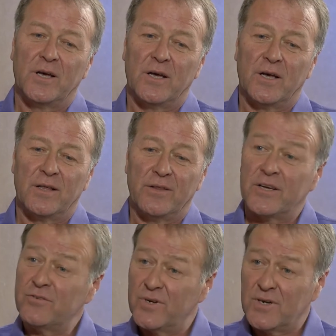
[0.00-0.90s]
The
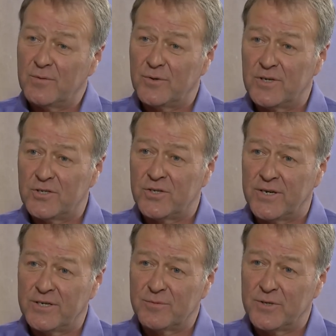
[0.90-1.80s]
country club at
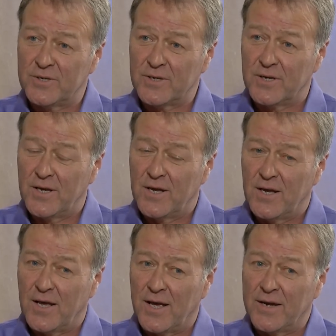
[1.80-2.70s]
Johannesburg,
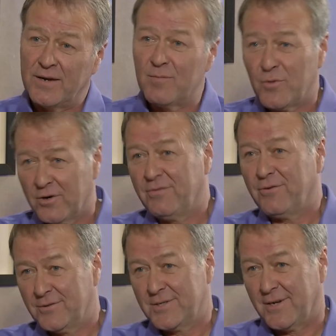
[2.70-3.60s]
and
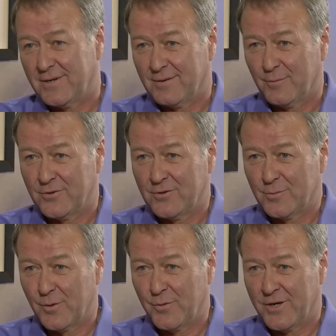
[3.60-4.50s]
Modderfontein, which
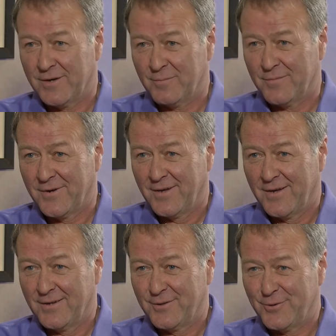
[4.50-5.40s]
is when we come
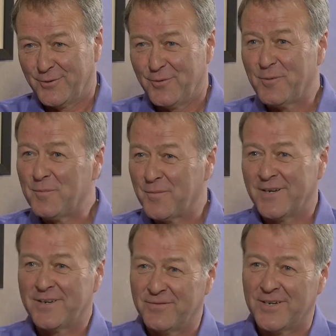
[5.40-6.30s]
to
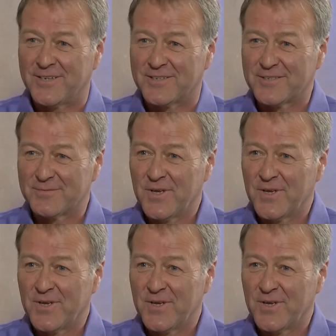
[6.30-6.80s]
Mike de Villiers.